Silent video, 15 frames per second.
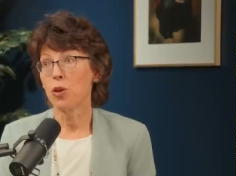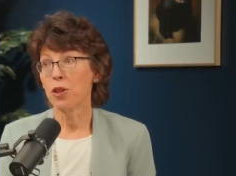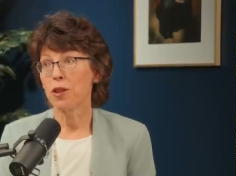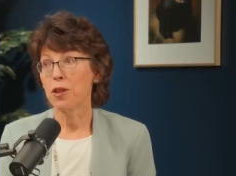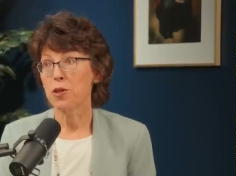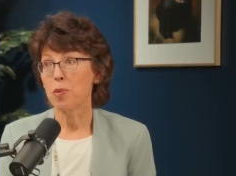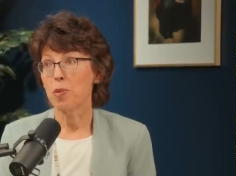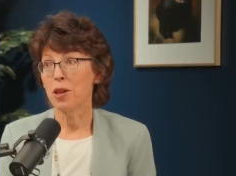a word
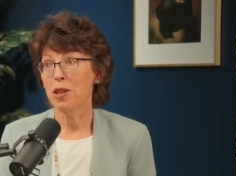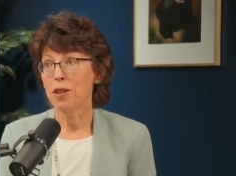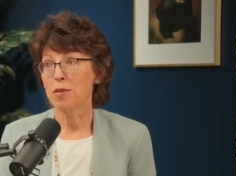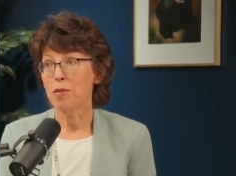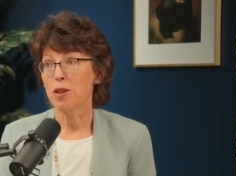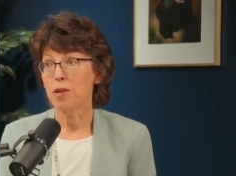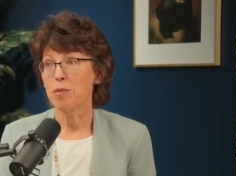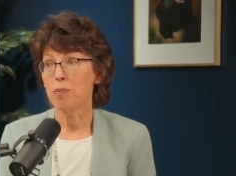that's
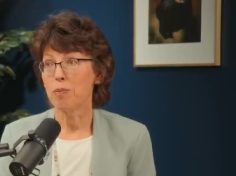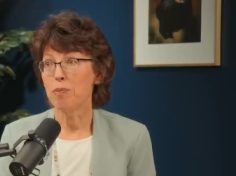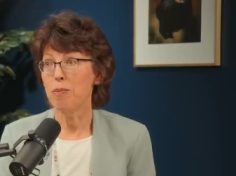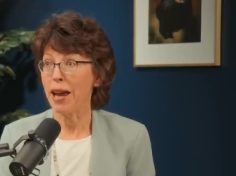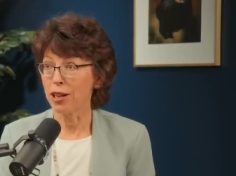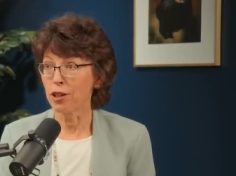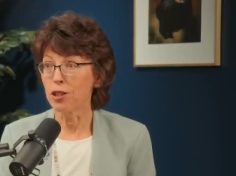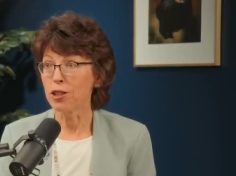been
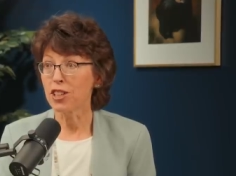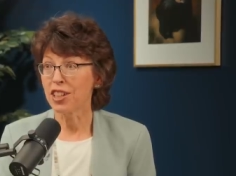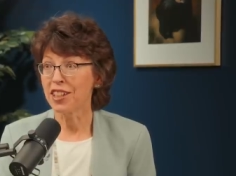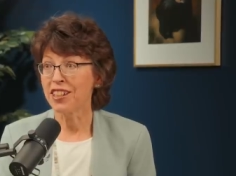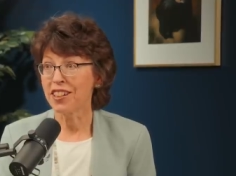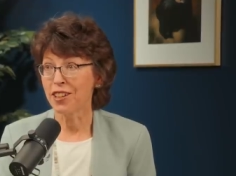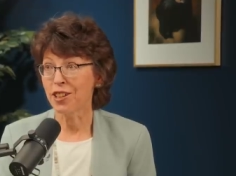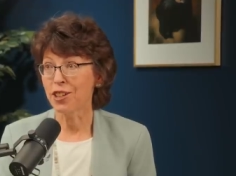mangled
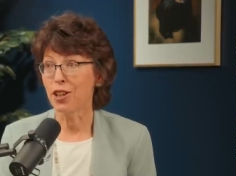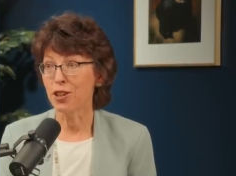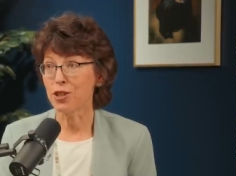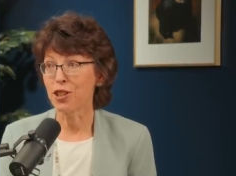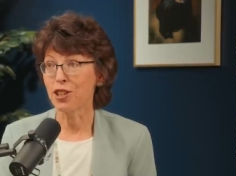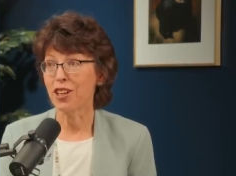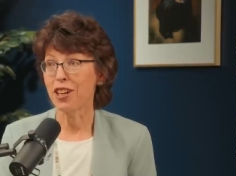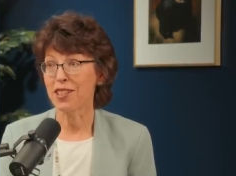in right. our
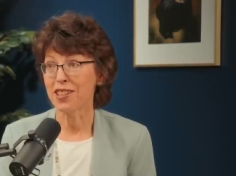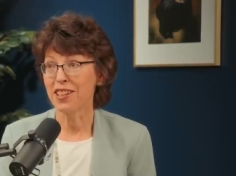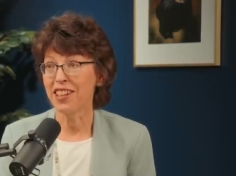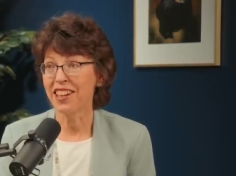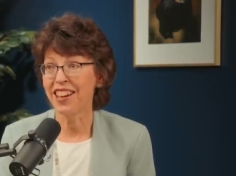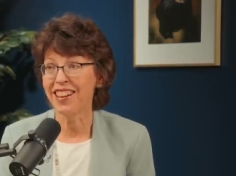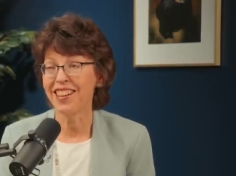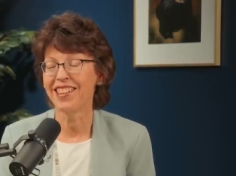culture, yeah. hasn't
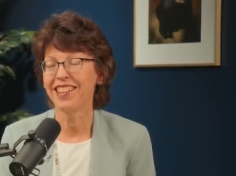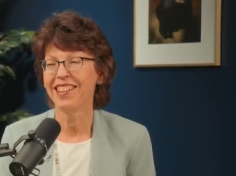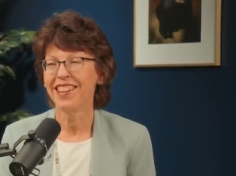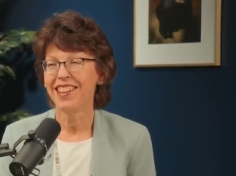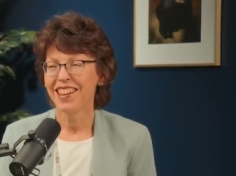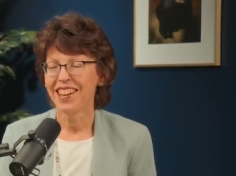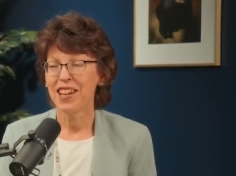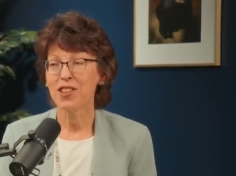it? yes.